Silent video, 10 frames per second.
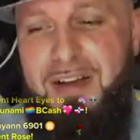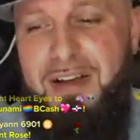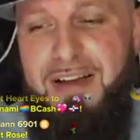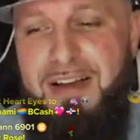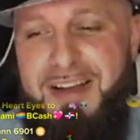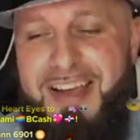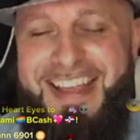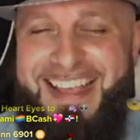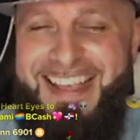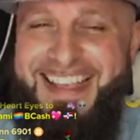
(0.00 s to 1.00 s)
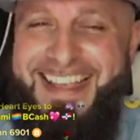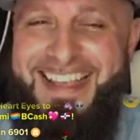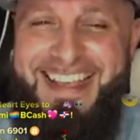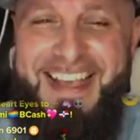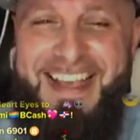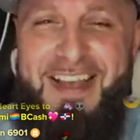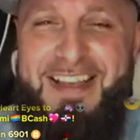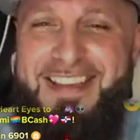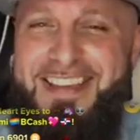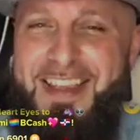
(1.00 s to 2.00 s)

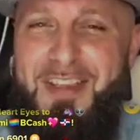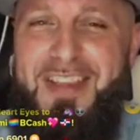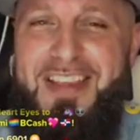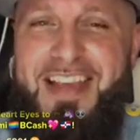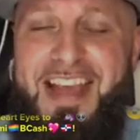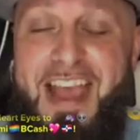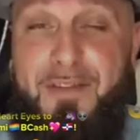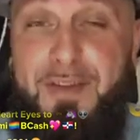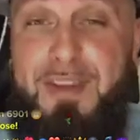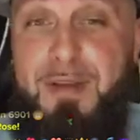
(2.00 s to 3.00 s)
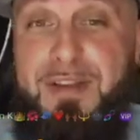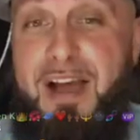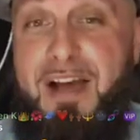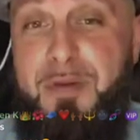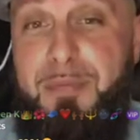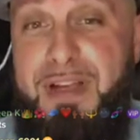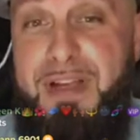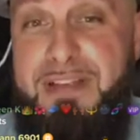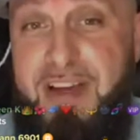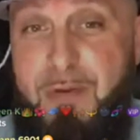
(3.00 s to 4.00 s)
the after the offering plate's
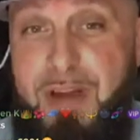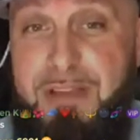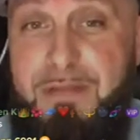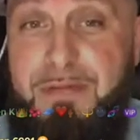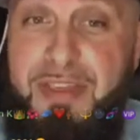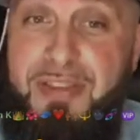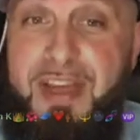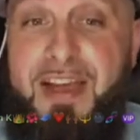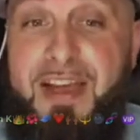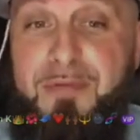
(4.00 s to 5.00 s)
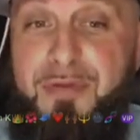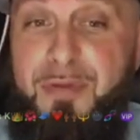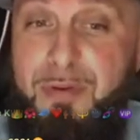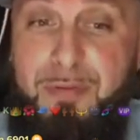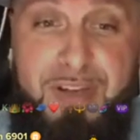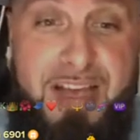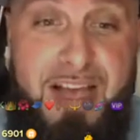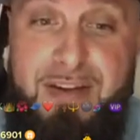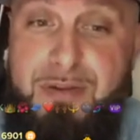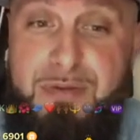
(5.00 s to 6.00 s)
gone around the fifth time for God
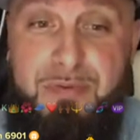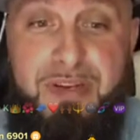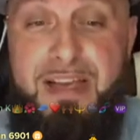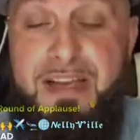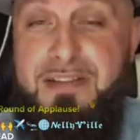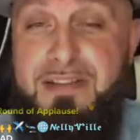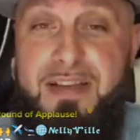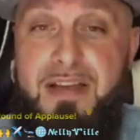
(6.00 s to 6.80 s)
knows what else, like,